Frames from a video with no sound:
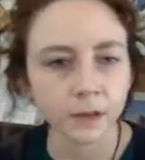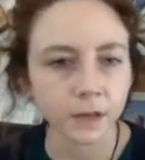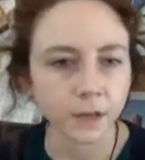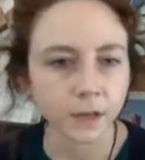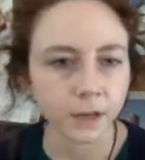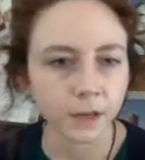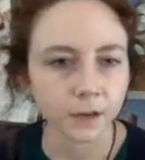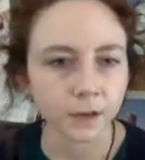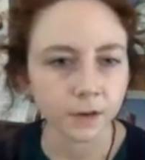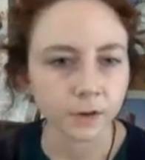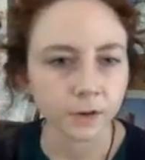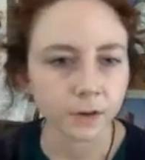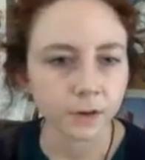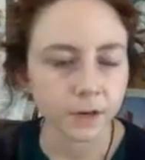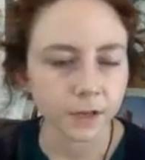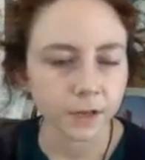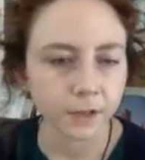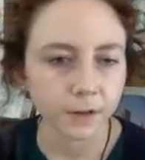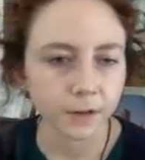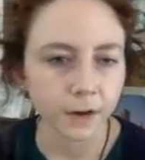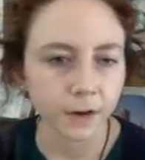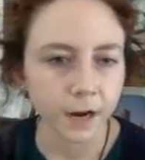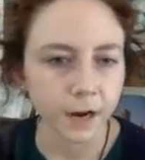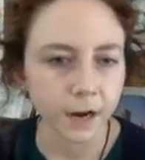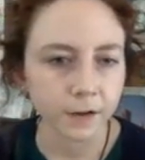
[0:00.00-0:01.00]
and you can
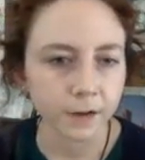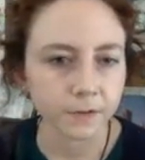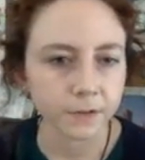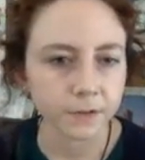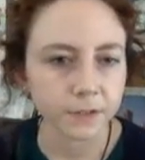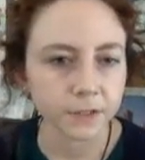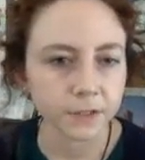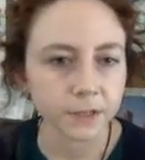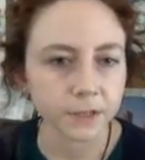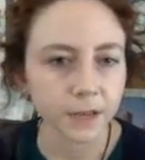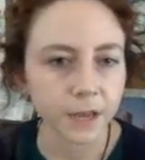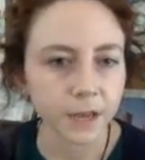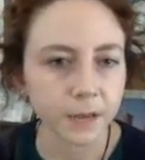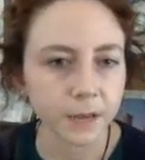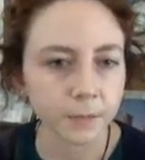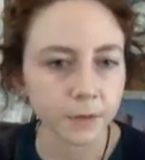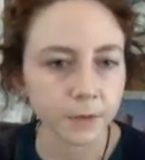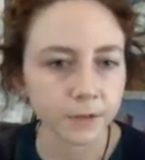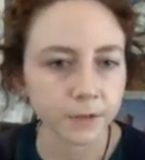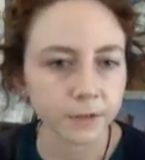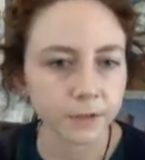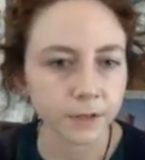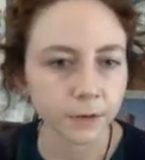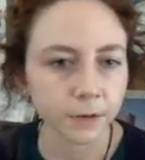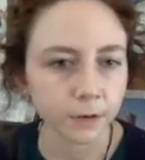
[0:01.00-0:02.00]
either have CA
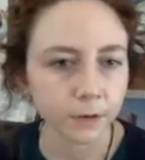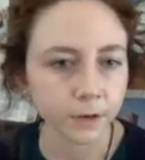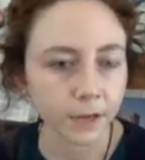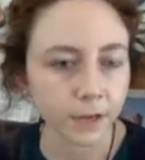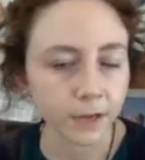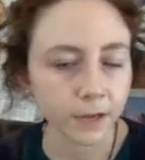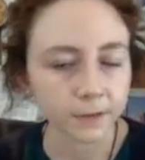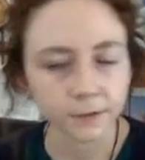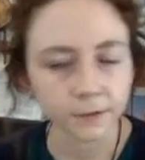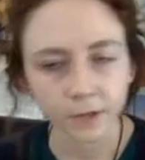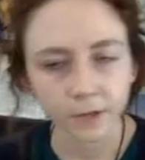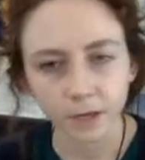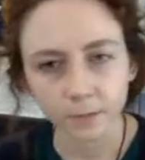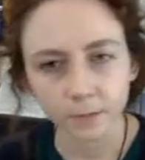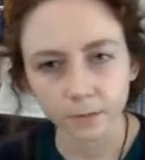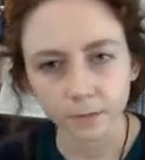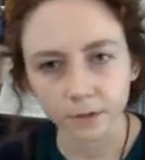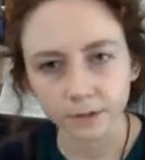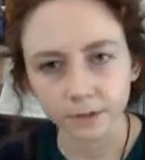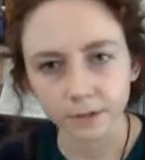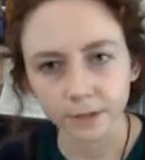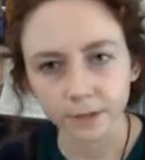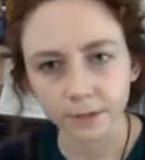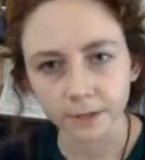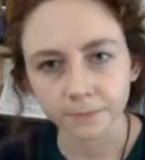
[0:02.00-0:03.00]
Mrsa or HA
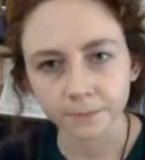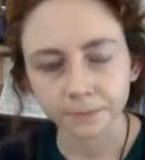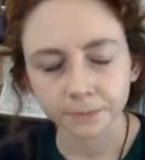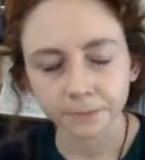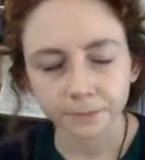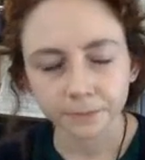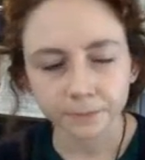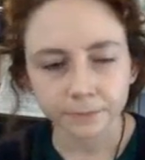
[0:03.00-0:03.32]
Mrsa.